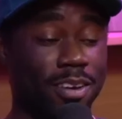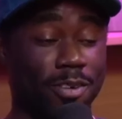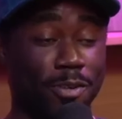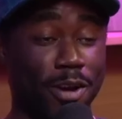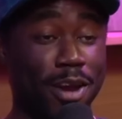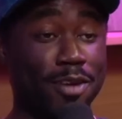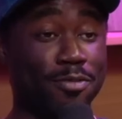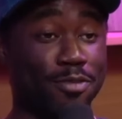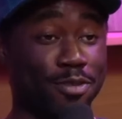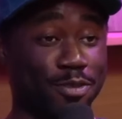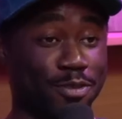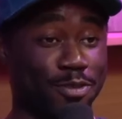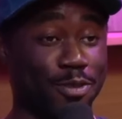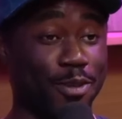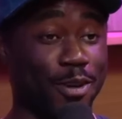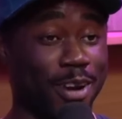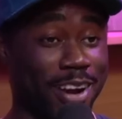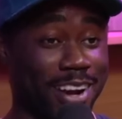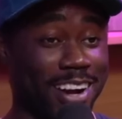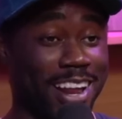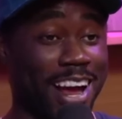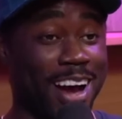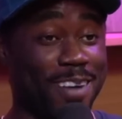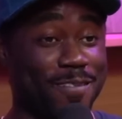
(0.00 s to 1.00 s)
grateful for
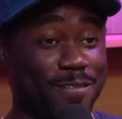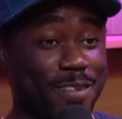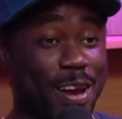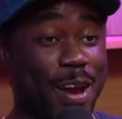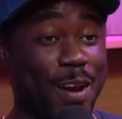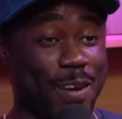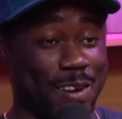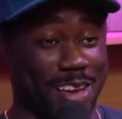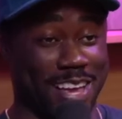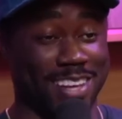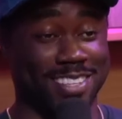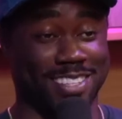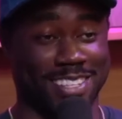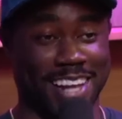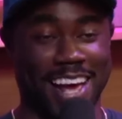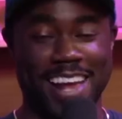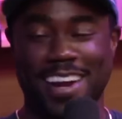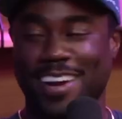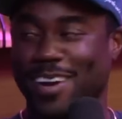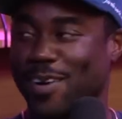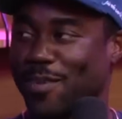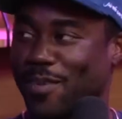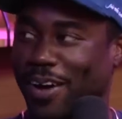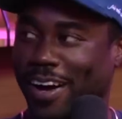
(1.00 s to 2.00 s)
it. I'm very
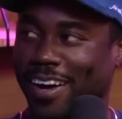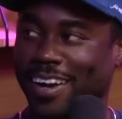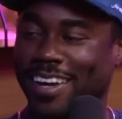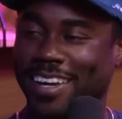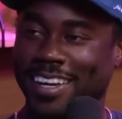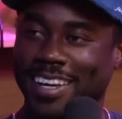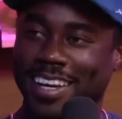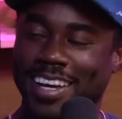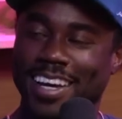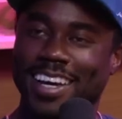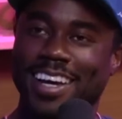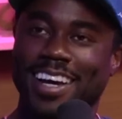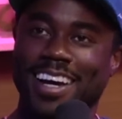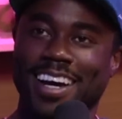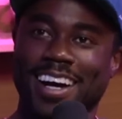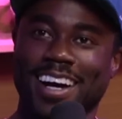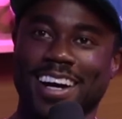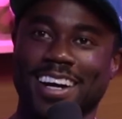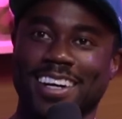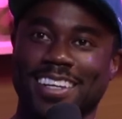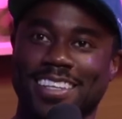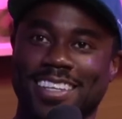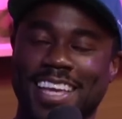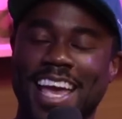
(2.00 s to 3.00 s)
excited about it.
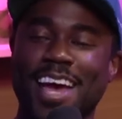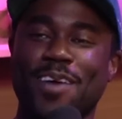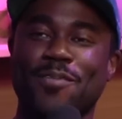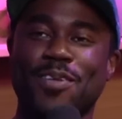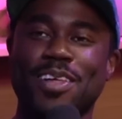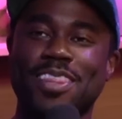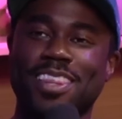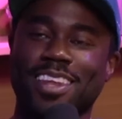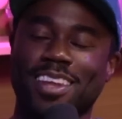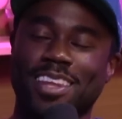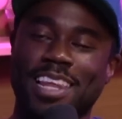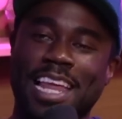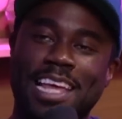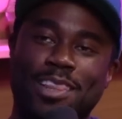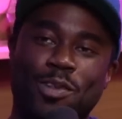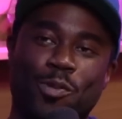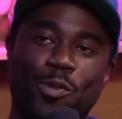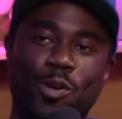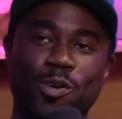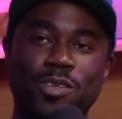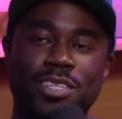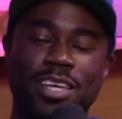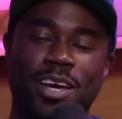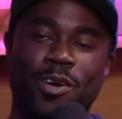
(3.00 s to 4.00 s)
Yeah, but like the
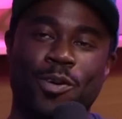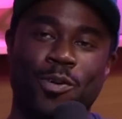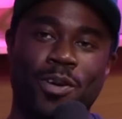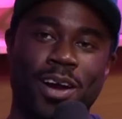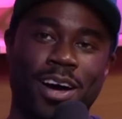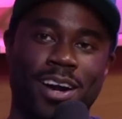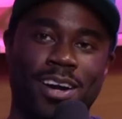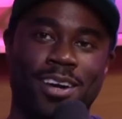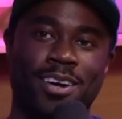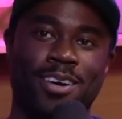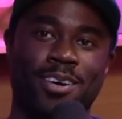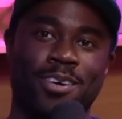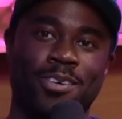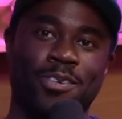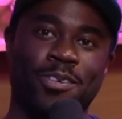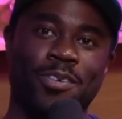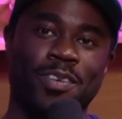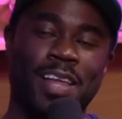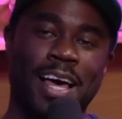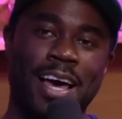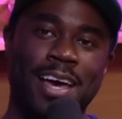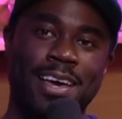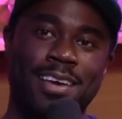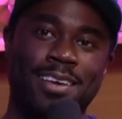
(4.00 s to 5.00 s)
Road to El Dorado,
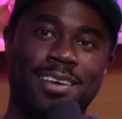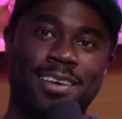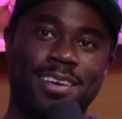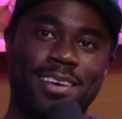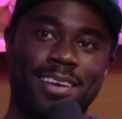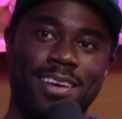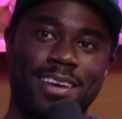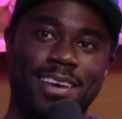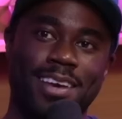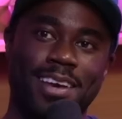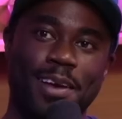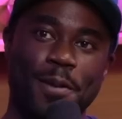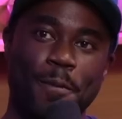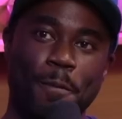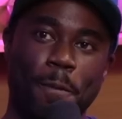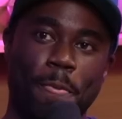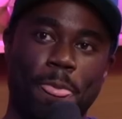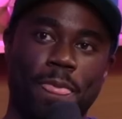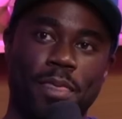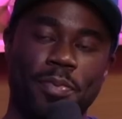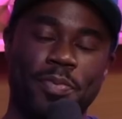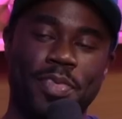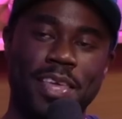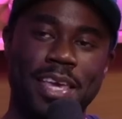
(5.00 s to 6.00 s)
like
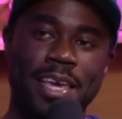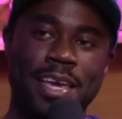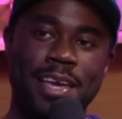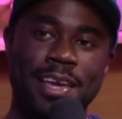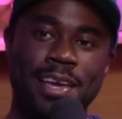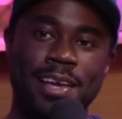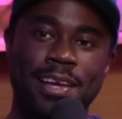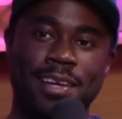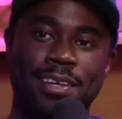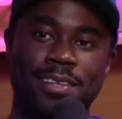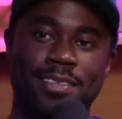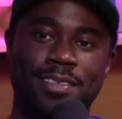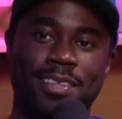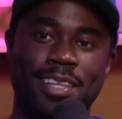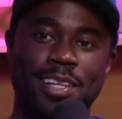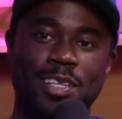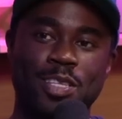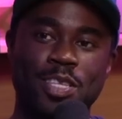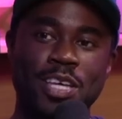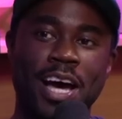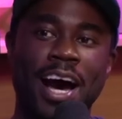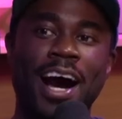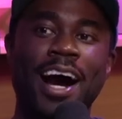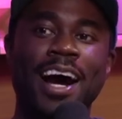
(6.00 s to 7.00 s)
the
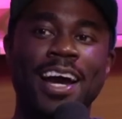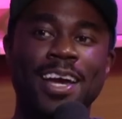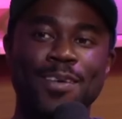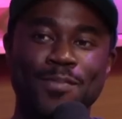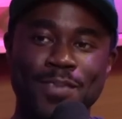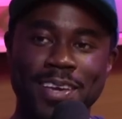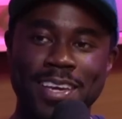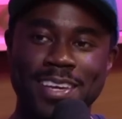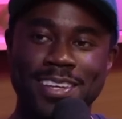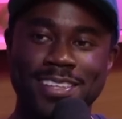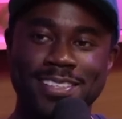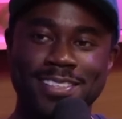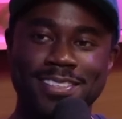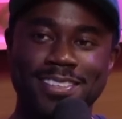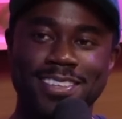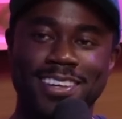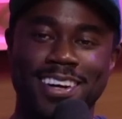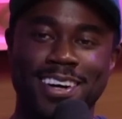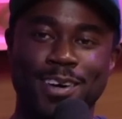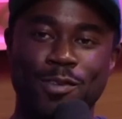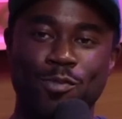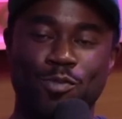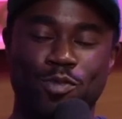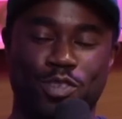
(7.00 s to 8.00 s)
timing
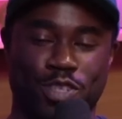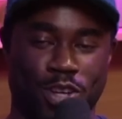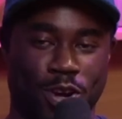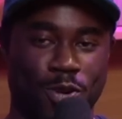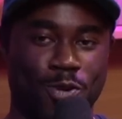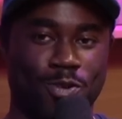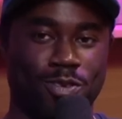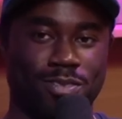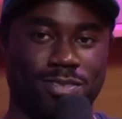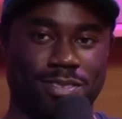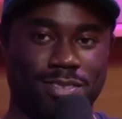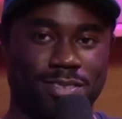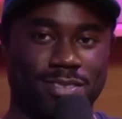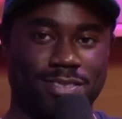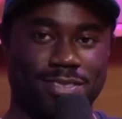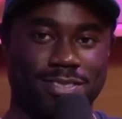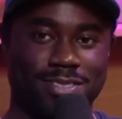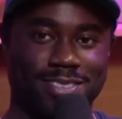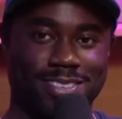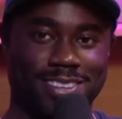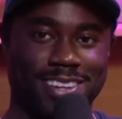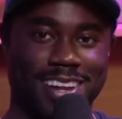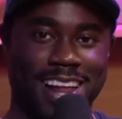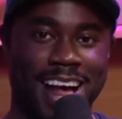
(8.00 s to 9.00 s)
of jokes,
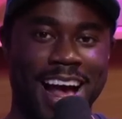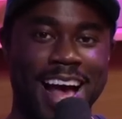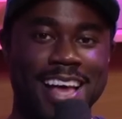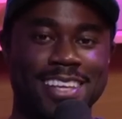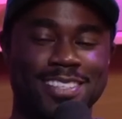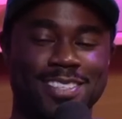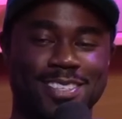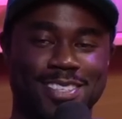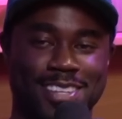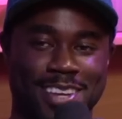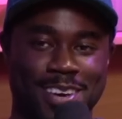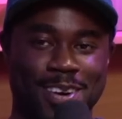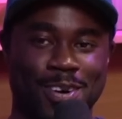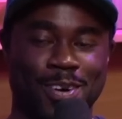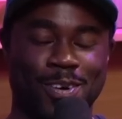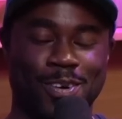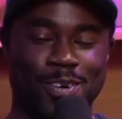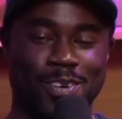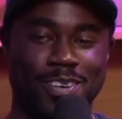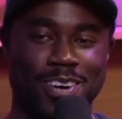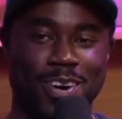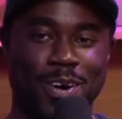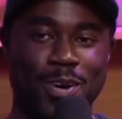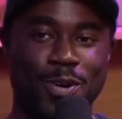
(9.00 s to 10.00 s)
I
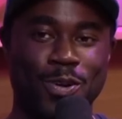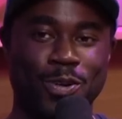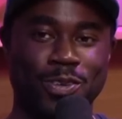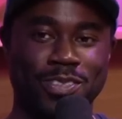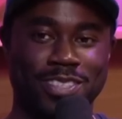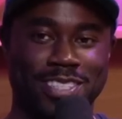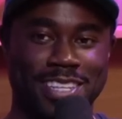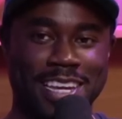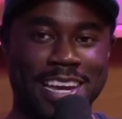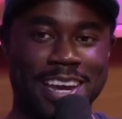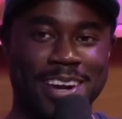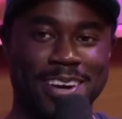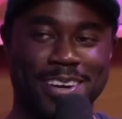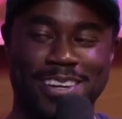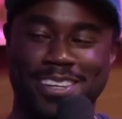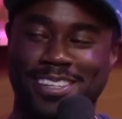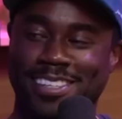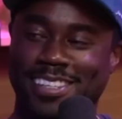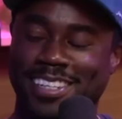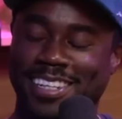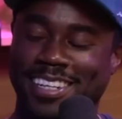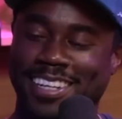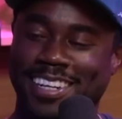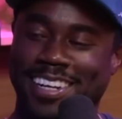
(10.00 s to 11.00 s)
still hold
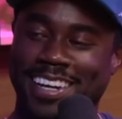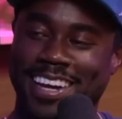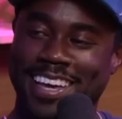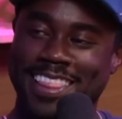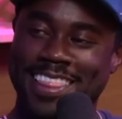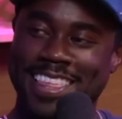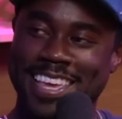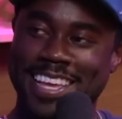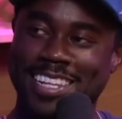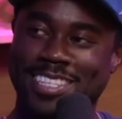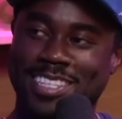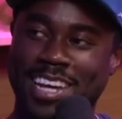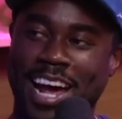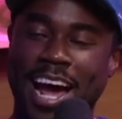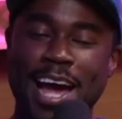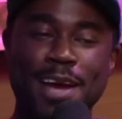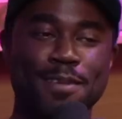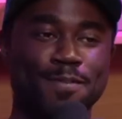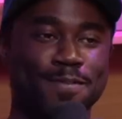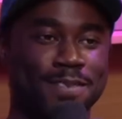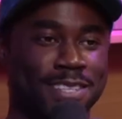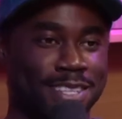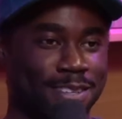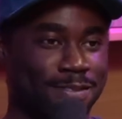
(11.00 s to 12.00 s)
dear. The
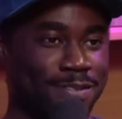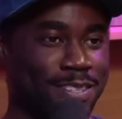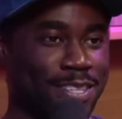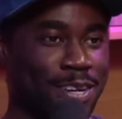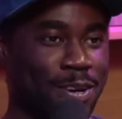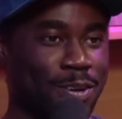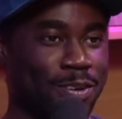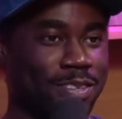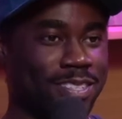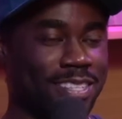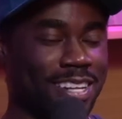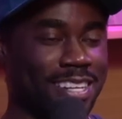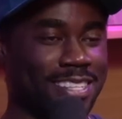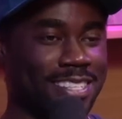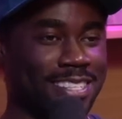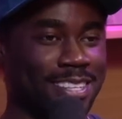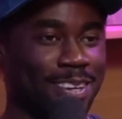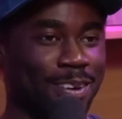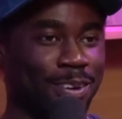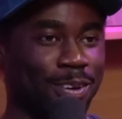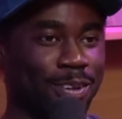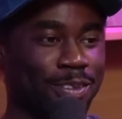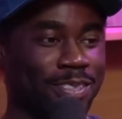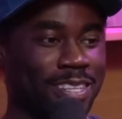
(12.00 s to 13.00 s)
types of jokes I
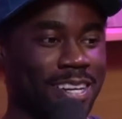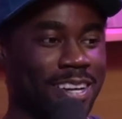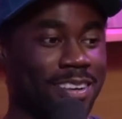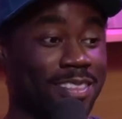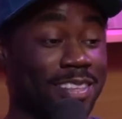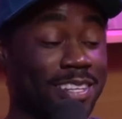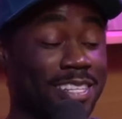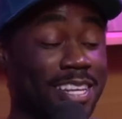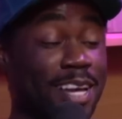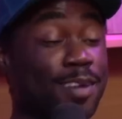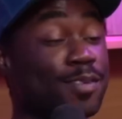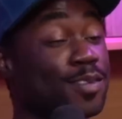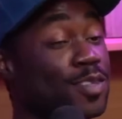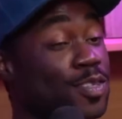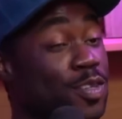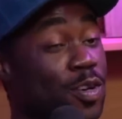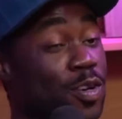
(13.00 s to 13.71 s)
still hold dear. The types of